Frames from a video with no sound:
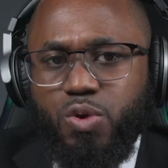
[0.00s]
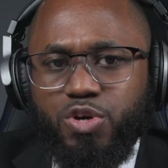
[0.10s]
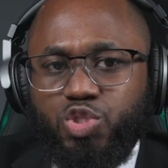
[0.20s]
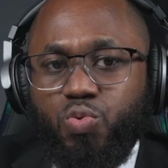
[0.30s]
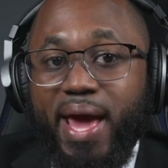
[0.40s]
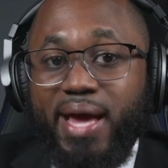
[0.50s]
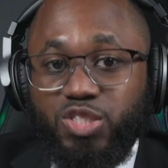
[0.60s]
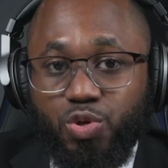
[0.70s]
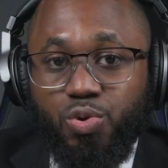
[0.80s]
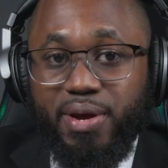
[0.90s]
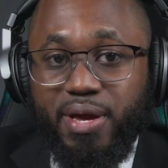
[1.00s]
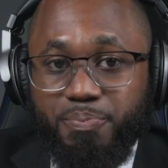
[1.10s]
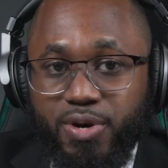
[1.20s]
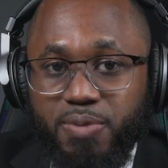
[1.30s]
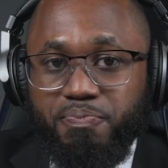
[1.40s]
or 2A solar
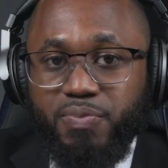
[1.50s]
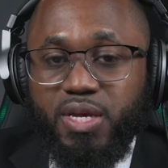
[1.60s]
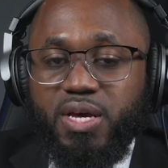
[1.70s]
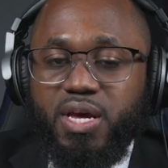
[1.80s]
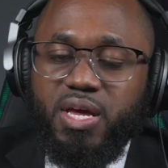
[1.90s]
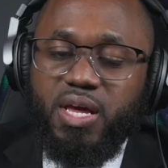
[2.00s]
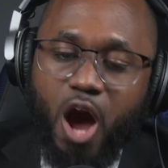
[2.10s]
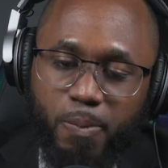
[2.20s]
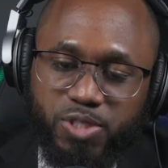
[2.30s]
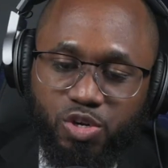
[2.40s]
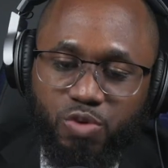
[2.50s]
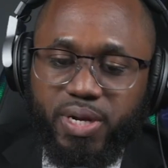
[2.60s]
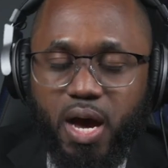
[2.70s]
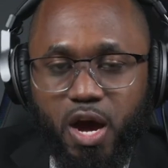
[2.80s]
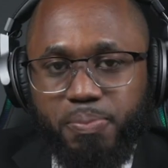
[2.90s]
input. Optional but
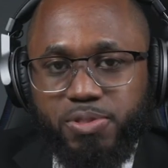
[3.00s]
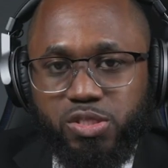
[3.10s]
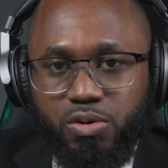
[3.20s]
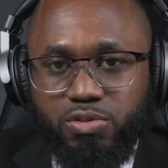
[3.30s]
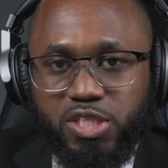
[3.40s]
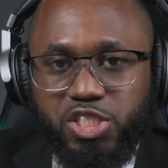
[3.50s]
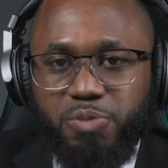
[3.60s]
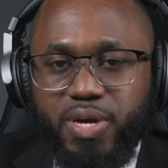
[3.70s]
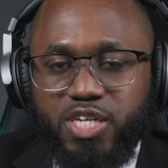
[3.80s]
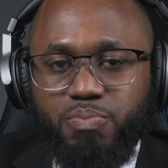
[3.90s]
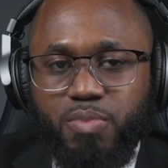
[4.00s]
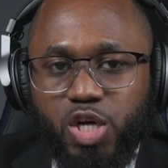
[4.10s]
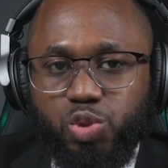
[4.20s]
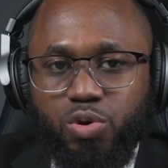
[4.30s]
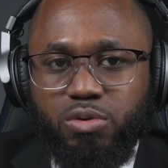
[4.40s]
not optional, the GPS
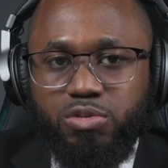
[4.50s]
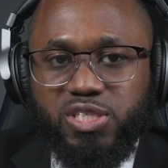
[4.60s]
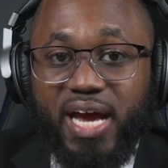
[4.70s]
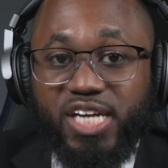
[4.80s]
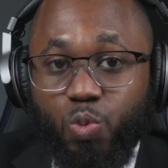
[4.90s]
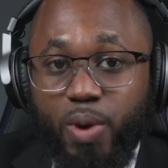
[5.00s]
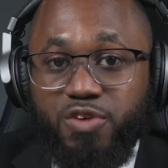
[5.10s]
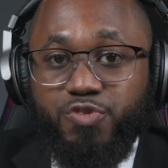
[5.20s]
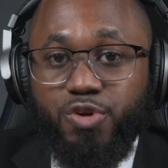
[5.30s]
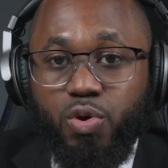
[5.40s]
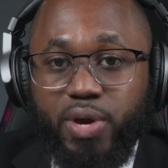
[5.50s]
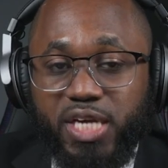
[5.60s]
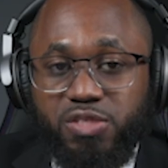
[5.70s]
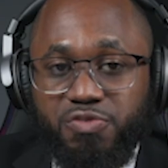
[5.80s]
module / wing for location